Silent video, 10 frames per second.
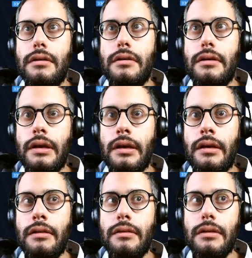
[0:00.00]

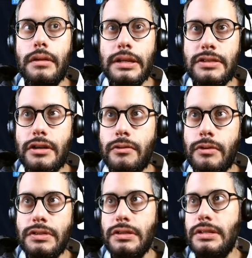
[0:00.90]
And let's
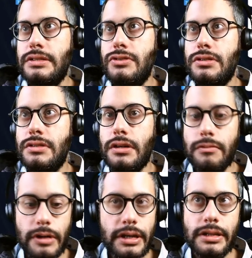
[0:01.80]
just start
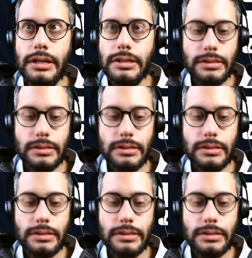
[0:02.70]
writing that.